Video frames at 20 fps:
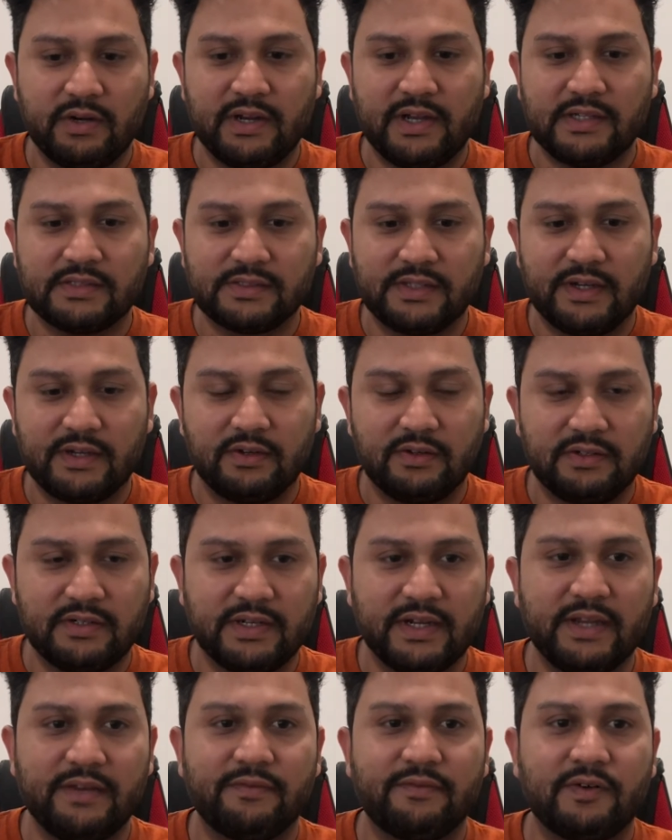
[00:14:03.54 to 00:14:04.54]
asking it to
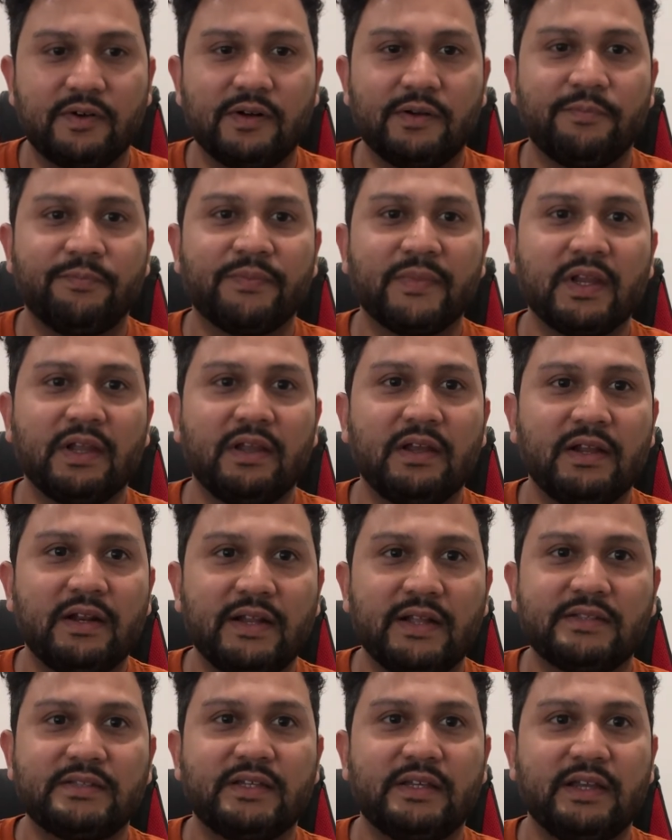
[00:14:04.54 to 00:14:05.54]
drive from,
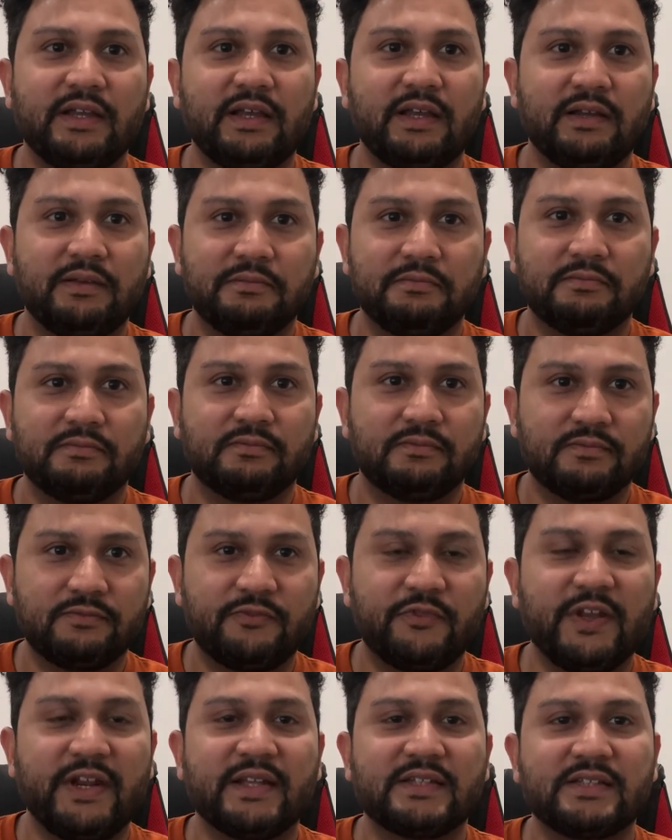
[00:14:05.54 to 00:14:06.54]
let's say,
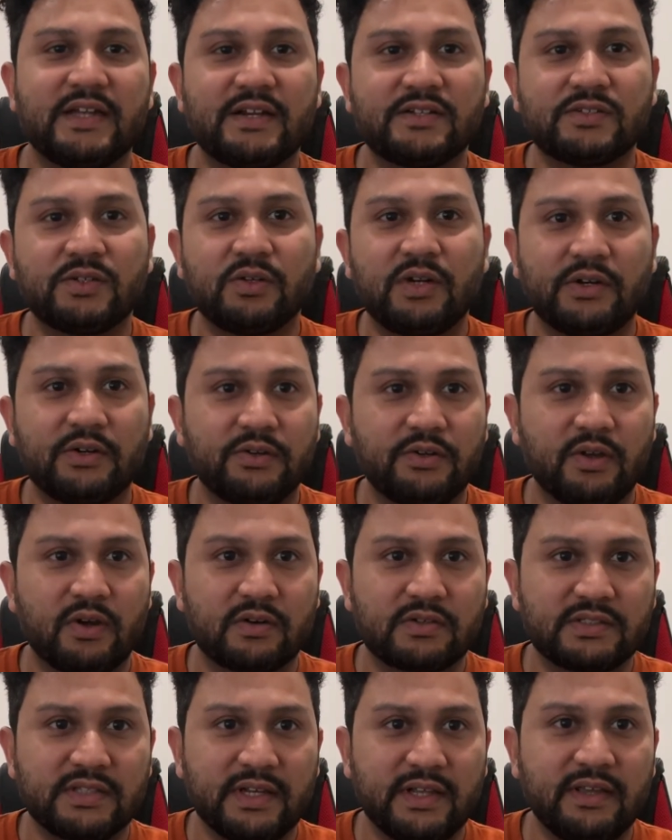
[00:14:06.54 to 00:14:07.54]
Phoenix, Arizona to New York
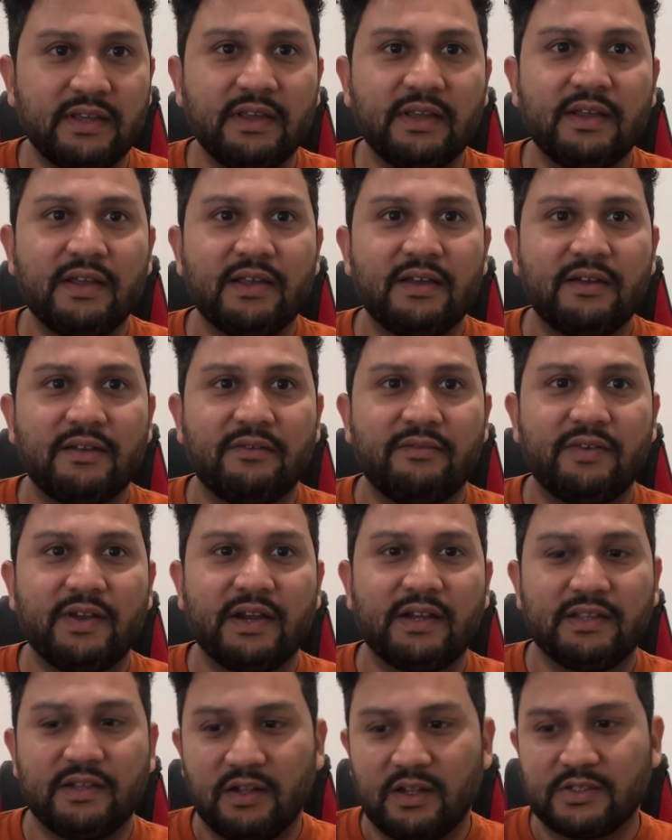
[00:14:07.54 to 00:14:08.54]
City,
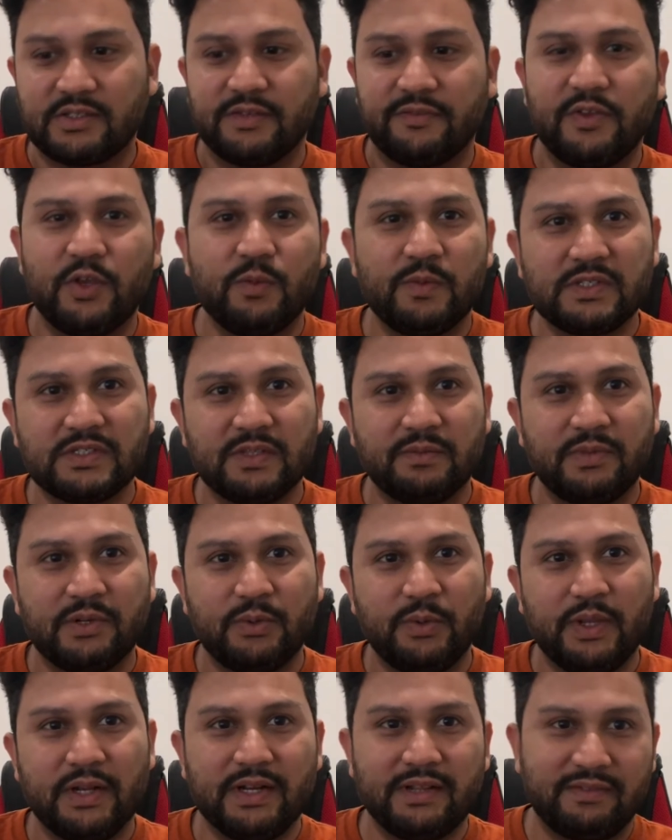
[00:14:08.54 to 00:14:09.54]
where there are lots of humans in
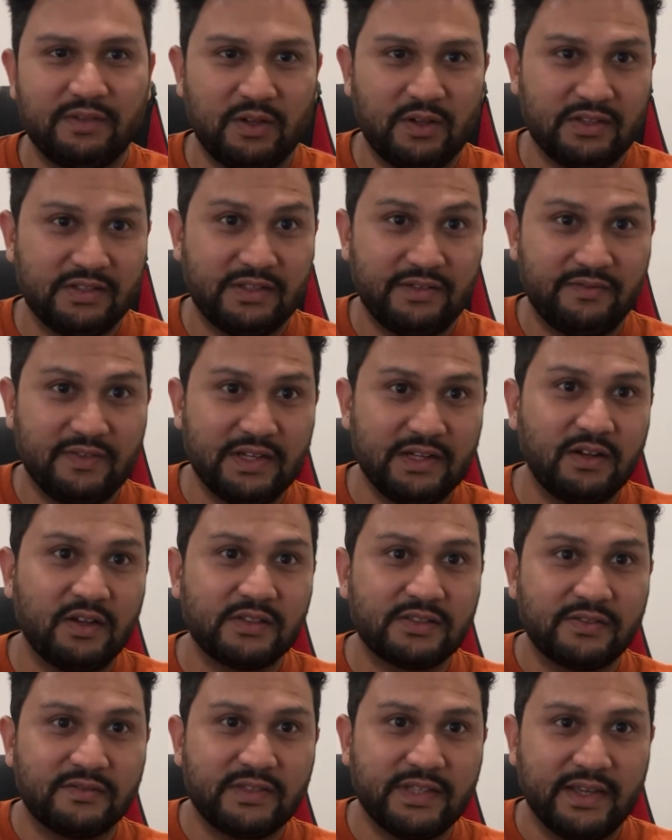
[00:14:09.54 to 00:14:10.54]
between, and they've done
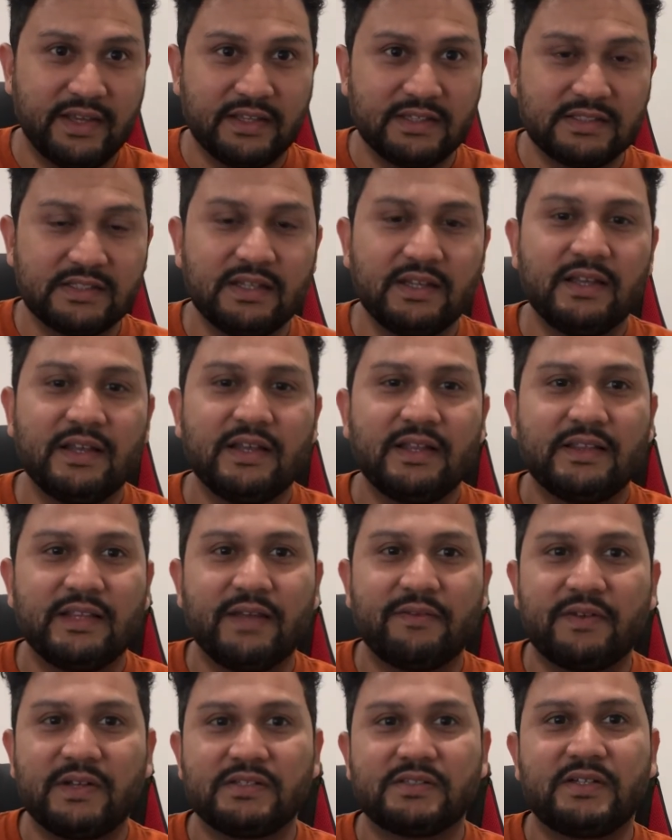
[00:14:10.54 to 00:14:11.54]
lots of things.
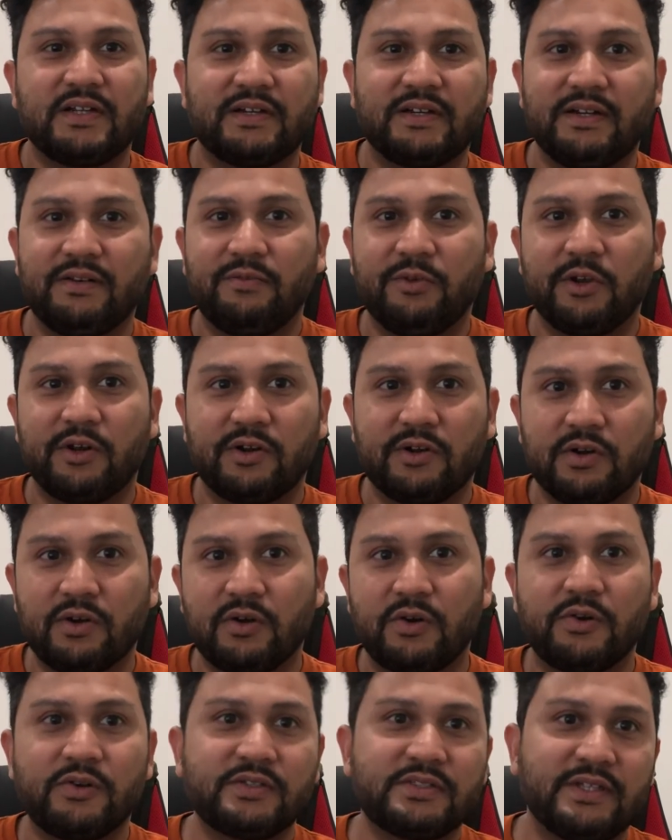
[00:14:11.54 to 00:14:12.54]
They've constructed weird
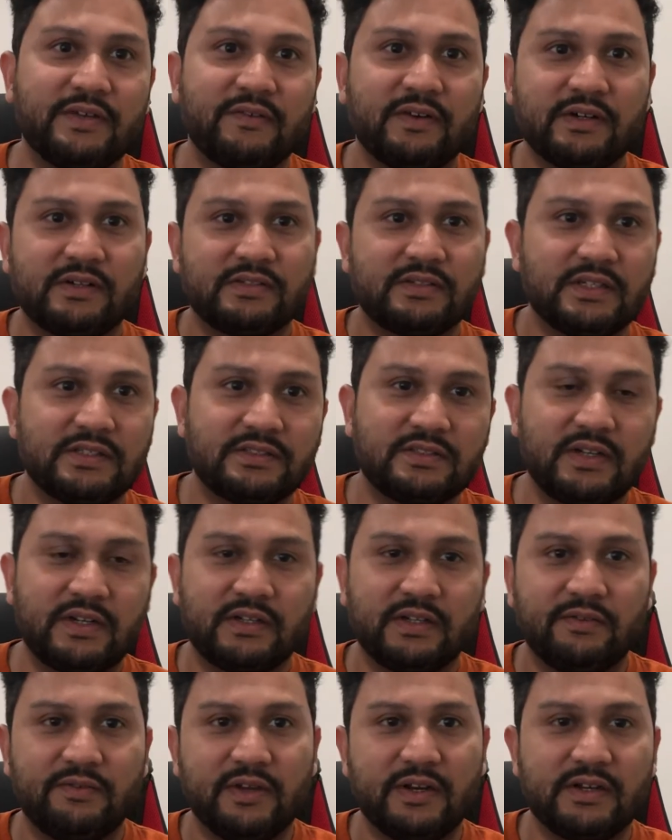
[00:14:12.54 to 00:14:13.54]
roads, they've
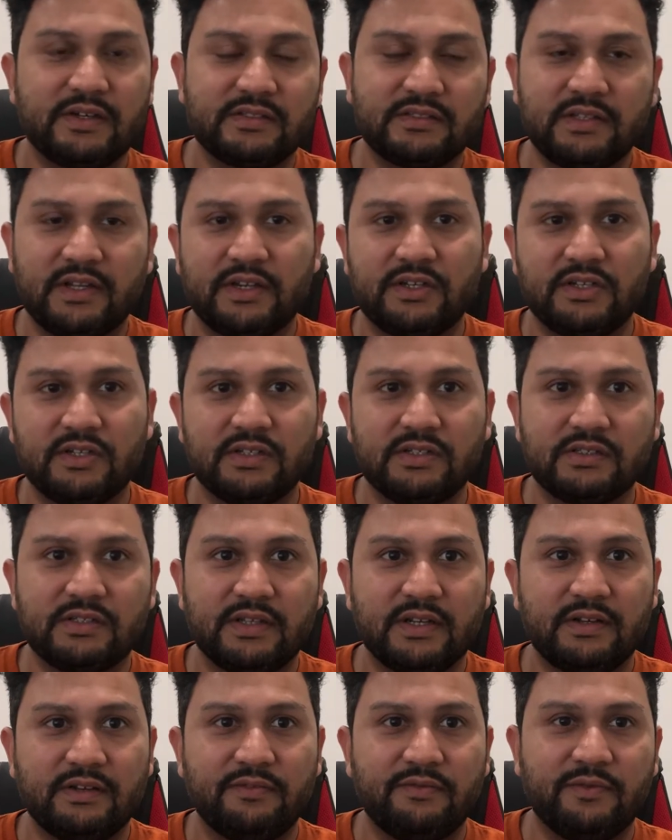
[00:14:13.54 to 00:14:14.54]
constructed weird intersections,
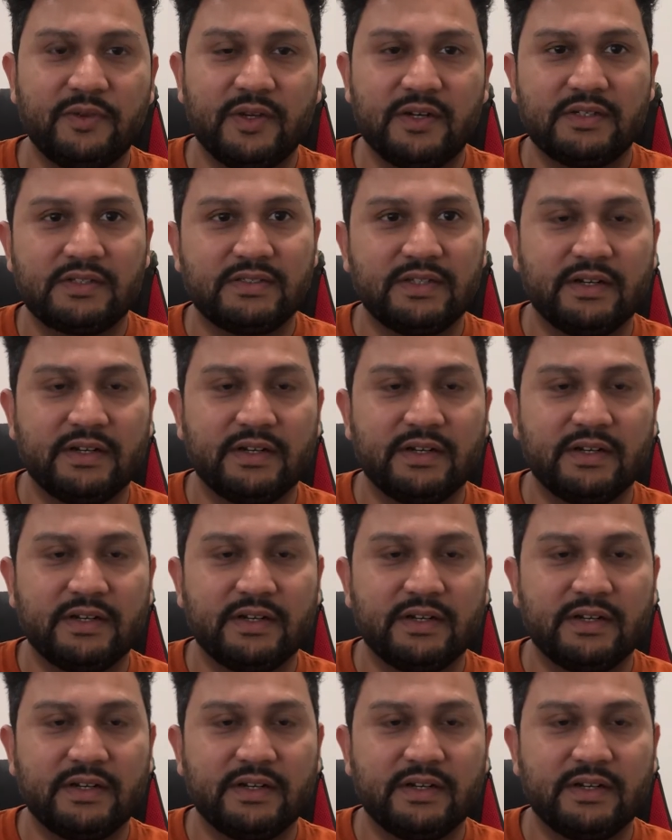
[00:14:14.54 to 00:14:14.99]
there are weird